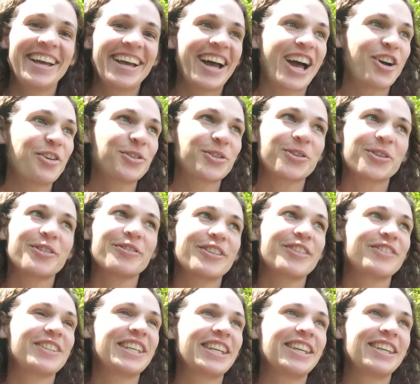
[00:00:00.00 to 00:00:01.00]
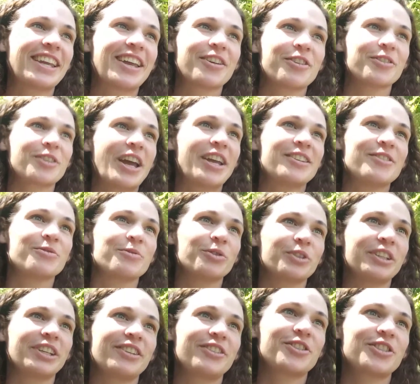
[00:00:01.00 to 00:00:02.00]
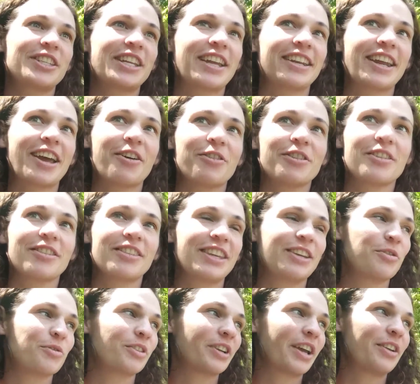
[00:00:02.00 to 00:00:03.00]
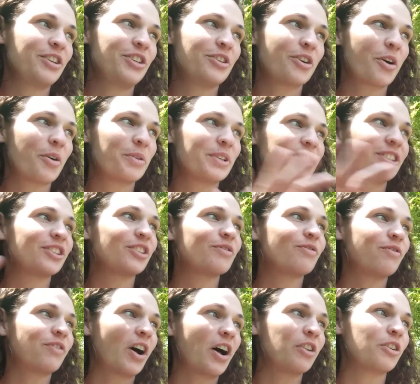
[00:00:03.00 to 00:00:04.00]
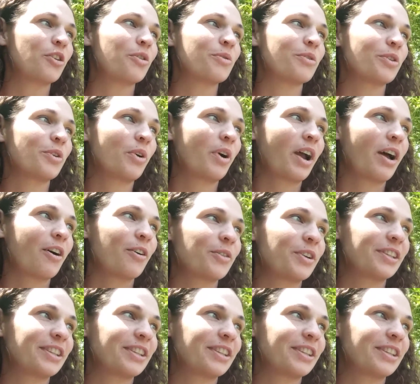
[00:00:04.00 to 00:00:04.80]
I was only 15. I didn't really understand how the thing worked. You always just follow the crowd